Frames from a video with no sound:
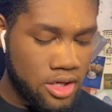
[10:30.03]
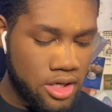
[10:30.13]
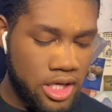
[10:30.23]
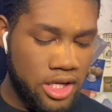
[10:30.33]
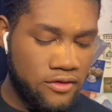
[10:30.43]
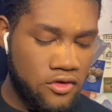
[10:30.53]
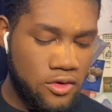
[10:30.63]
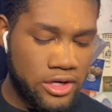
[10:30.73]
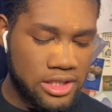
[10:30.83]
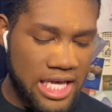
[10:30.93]
and of
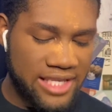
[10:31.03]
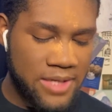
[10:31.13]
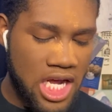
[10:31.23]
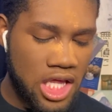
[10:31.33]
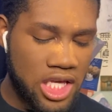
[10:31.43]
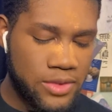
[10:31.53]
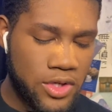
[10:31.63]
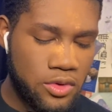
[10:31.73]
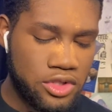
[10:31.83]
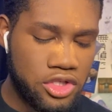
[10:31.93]
course, last but not least,
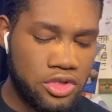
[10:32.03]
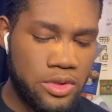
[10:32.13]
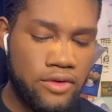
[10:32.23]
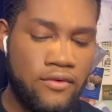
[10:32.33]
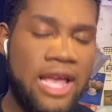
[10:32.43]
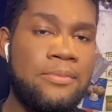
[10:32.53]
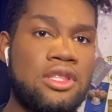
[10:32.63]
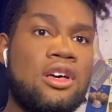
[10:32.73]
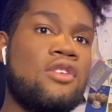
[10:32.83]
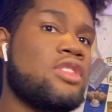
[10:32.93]
we're going to do it right
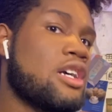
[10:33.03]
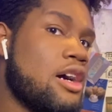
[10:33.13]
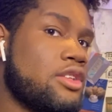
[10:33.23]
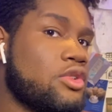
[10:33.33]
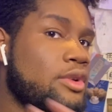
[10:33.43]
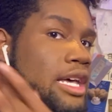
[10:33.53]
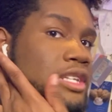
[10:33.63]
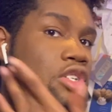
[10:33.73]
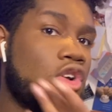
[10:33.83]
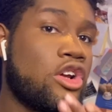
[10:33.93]
below the contour
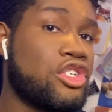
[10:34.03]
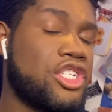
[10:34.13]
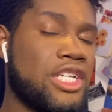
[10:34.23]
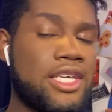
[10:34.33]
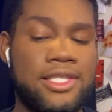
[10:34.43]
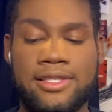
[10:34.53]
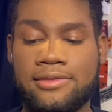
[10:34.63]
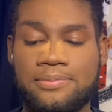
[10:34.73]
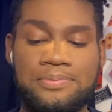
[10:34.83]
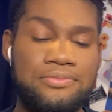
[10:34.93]
lines on our cheeks.
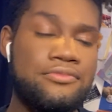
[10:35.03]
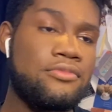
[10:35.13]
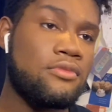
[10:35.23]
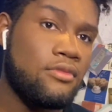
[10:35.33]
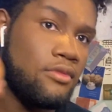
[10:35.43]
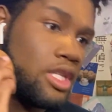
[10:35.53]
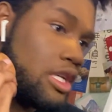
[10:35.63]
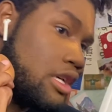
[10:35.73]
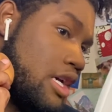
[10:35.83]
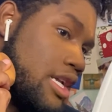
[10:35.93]

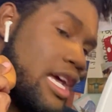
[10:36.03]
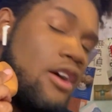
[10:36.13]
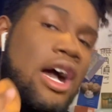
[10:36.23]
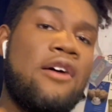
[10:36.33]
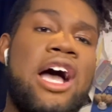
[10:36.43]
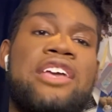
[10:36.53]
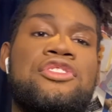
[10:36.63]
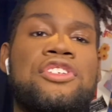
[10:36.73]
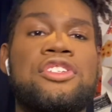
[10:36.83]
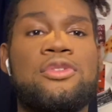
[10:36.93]
Now, how I
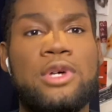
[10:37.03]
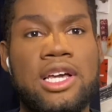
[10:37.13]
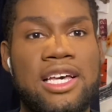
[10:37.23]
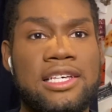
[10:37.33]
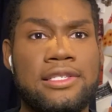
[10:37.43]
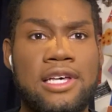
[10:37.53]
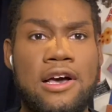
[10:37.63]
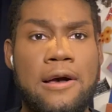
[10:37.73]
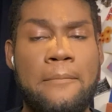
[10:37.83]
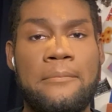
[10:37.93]
usually do it, because
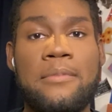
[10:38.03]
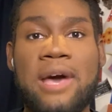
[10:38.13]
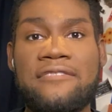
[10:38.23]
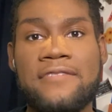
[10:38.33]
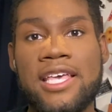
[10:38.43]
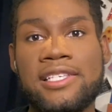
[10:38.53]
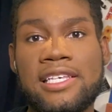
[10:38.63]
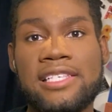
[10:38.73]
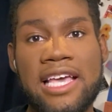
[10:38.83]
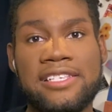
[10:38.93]
my face
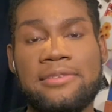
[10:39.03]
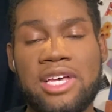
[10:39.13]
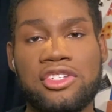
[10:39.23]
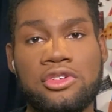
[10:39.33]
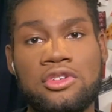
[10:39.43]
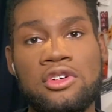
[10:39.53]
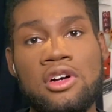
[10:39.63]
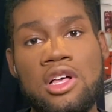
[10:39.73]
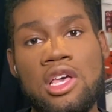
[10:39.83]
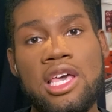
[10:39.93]
is asymmetrical,
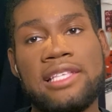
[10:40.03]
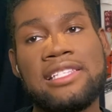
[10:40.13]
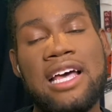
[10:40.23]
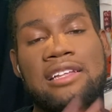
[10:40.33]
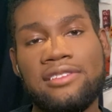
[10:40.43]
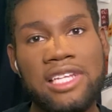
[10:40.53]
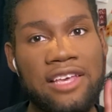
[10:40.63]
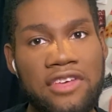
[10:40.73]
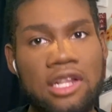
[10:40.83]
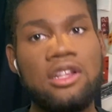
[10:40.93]
it's not
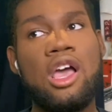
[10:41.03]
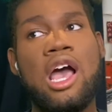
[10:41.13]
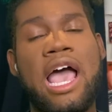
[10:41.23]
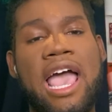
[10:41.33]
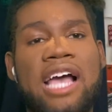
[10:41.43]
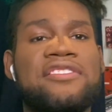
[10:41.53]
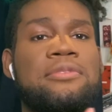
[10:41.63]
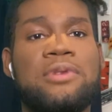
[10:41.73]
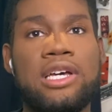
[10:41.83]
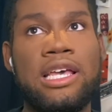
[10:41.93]
even, I have
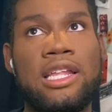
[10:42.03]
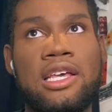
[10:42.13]
to put